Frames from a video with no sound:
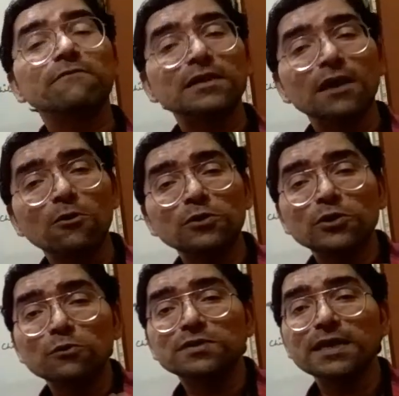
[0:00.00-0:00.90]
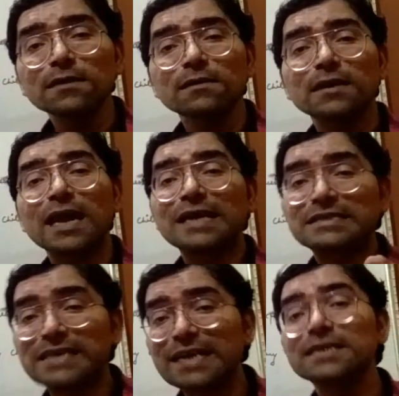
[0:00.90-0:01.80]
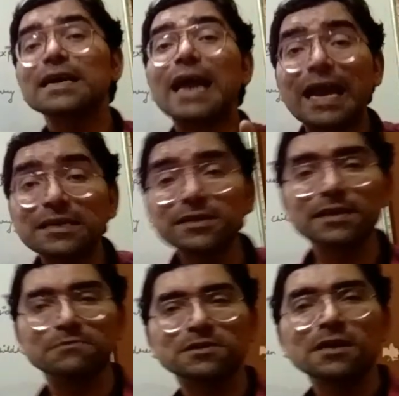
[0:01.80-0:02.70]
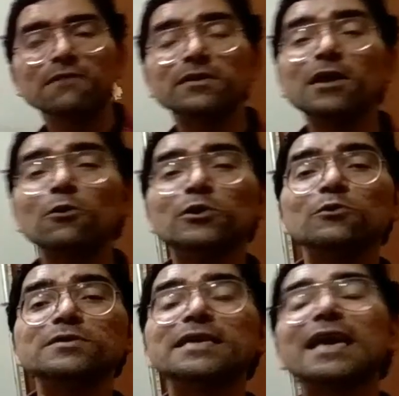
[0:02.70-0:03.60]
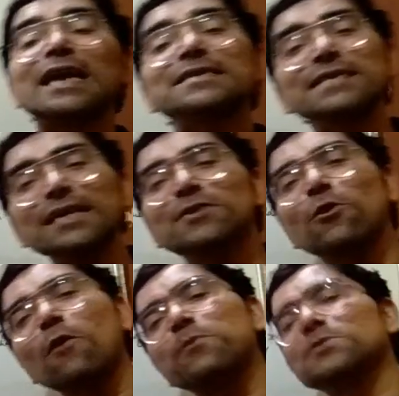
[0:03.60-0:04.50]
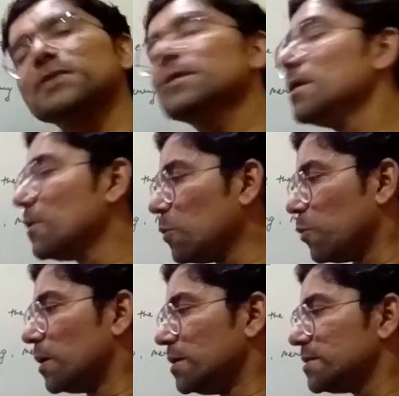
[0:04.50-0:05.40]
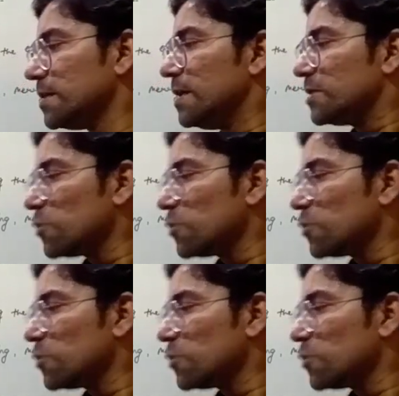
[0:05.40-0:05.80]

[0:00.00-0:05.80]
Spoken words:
without using exact antonyms, without using exact opposite words.